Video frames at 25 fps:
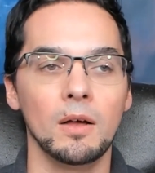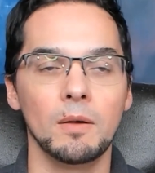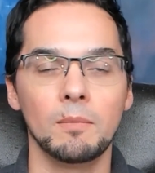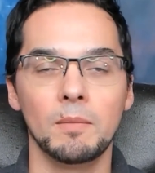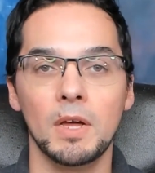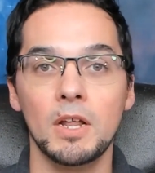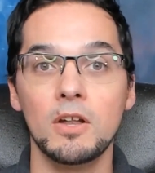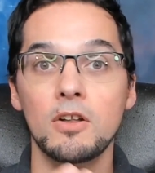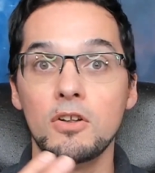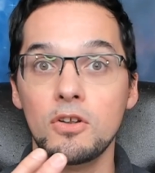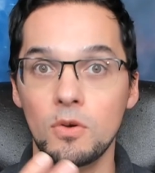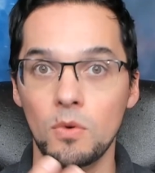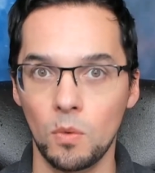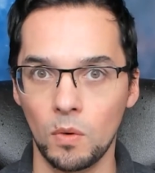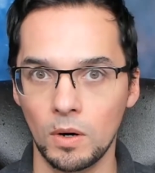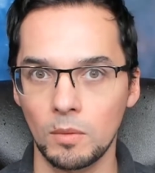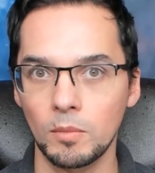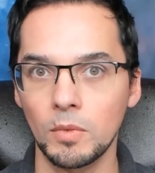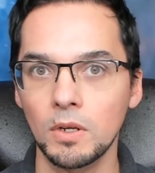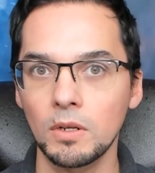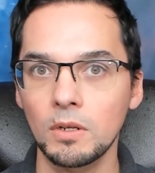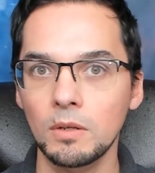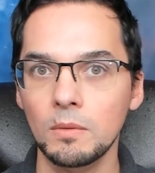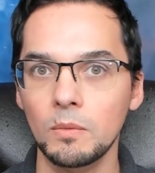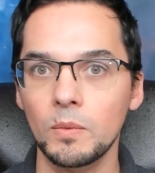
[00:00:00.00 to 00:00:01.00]

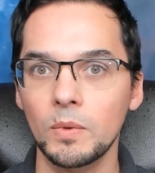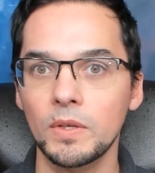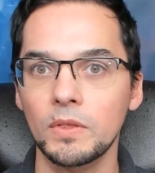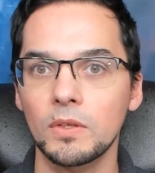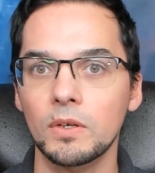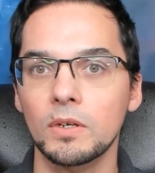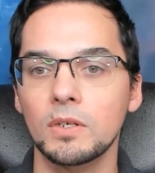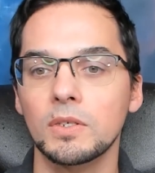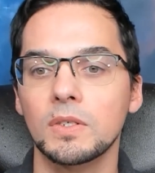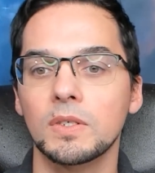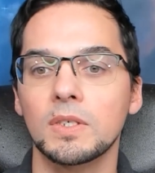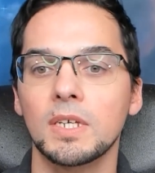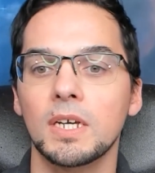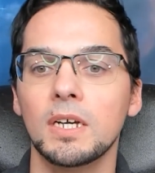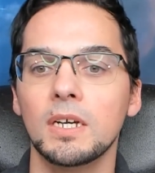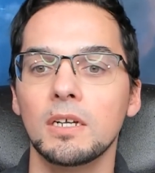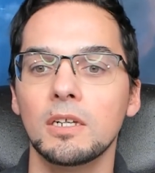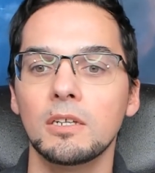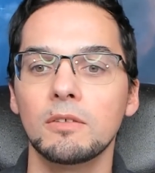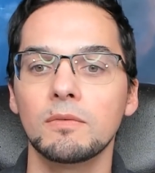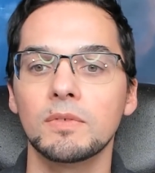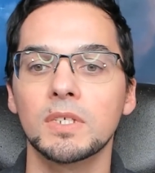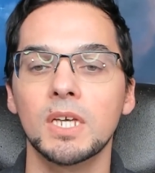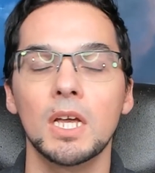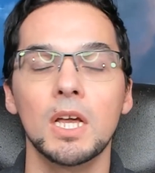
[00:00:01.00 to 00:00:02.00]
normal with
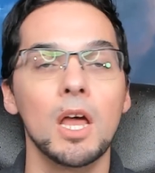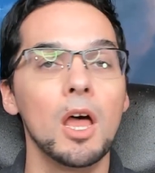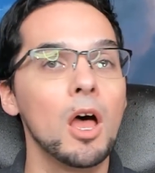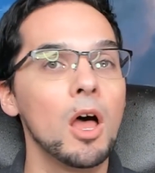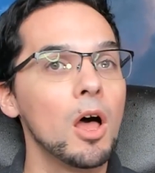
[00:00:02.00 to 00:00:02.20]
ourselves.